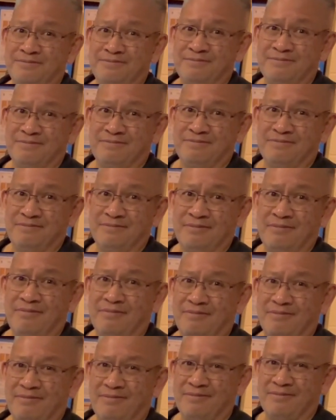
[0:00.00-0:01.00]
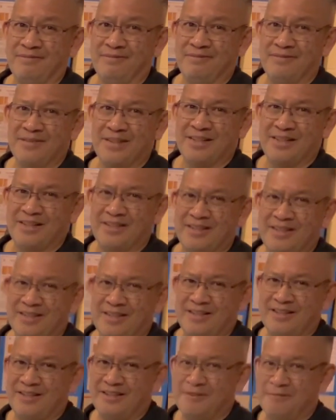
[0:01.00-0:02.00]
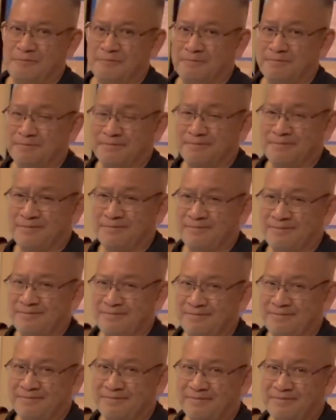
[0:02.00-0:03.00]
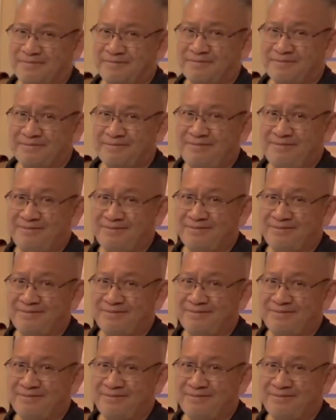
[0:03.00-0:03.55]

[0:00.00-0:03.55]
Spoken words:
Wow. Well, I guess I